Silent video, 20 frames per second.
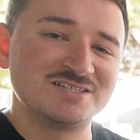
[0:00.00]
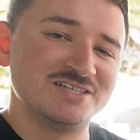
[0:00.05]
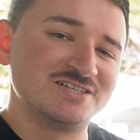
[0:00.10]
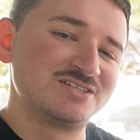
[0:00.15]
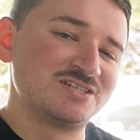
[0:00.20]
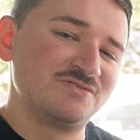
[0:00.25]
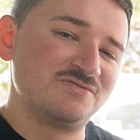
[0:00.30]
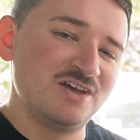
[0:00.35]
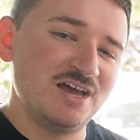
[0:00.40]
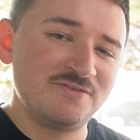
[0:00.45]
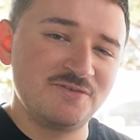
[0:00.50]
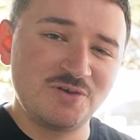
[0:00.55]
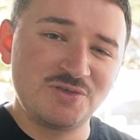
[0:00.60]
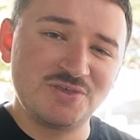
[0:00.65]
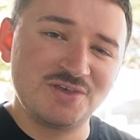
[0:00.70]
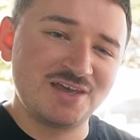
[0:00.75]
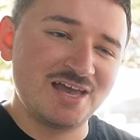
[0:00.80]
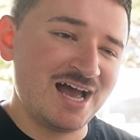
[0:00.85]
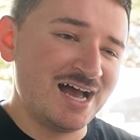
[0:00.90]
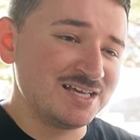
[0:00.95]
list of
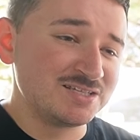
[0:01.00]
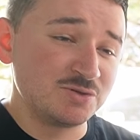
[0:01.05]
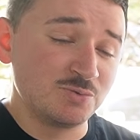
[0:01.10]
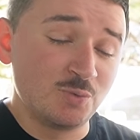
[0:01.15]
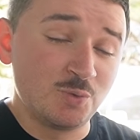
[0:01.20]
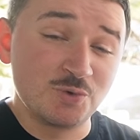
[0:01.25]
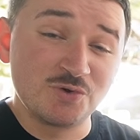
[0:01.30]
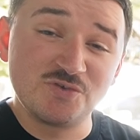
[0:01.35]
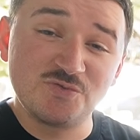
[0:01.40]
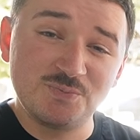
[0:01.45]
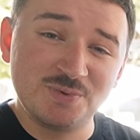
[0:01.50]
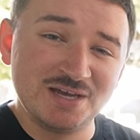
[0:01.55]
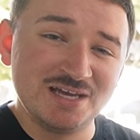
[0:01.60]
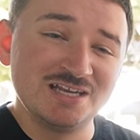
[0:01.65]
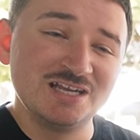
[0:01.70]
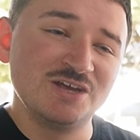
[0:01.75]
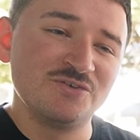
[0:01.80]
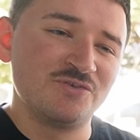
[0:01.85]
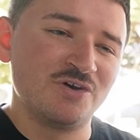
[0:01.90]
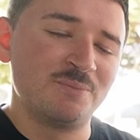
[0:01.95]
everything as it would have
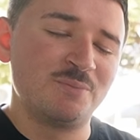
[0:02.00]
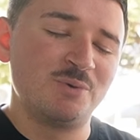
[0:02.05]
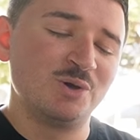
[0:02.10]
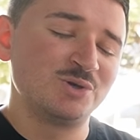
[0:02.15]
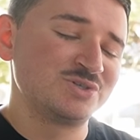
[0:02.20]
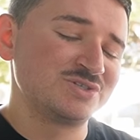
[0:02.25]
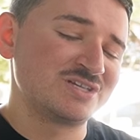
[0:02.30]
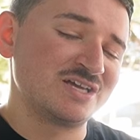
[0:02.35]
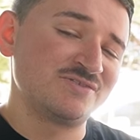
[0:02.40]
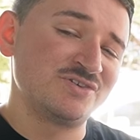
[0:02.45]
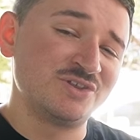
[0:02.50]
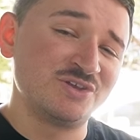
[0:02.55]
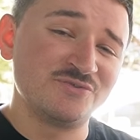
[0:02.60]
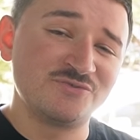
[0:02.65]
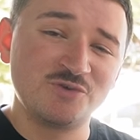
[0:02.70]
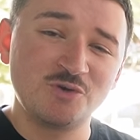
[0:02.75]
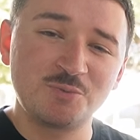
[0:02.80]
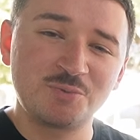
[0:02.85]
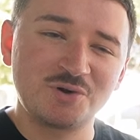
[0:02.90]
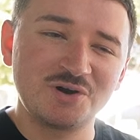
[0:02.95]
been if I purchased everything
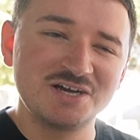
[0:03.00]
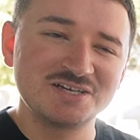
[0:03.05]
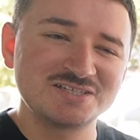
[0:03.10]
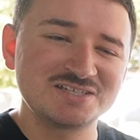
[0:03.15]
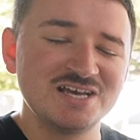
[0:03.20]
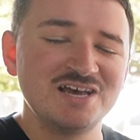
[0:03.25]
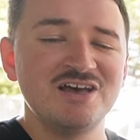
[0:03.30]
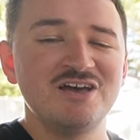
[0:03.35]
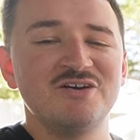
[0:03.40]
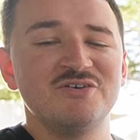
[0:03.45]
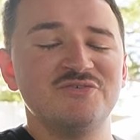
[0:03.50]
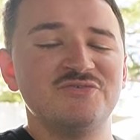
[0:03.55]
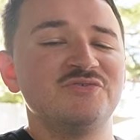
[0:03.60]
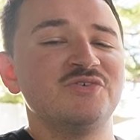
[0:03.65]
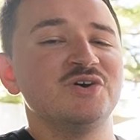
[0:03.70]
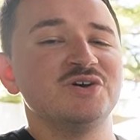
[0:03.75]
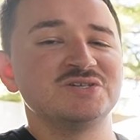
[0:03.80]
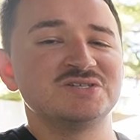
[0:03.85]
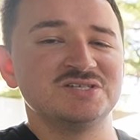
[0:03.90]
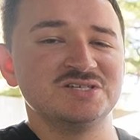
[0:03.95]
full price
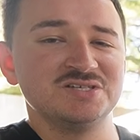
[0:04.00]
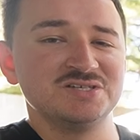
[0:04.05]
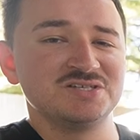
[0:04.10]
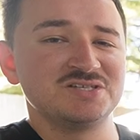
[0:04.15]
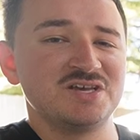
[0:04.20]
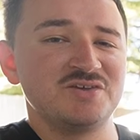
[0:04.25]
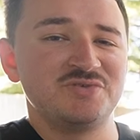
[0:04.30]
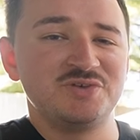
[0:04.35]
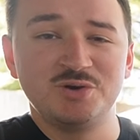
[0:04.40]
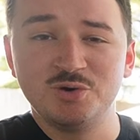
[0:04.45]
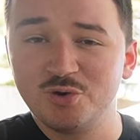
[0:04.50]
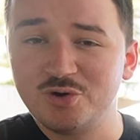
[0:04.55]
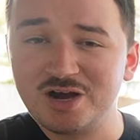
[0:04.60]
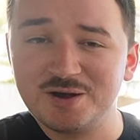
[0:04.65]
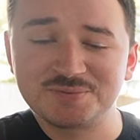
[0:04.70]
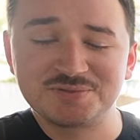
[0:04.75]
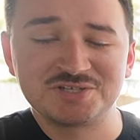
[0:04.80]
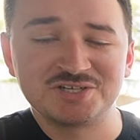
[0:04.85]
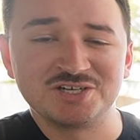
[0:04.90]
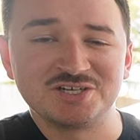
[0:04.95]
versus the
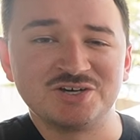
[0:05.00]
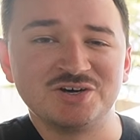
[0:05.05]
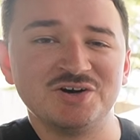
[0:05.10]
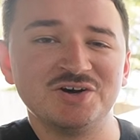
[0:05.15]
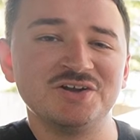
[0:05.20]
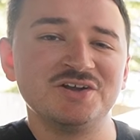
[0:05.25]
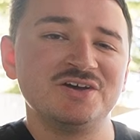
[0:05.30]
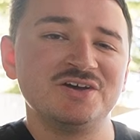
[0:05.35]
hookups that I got.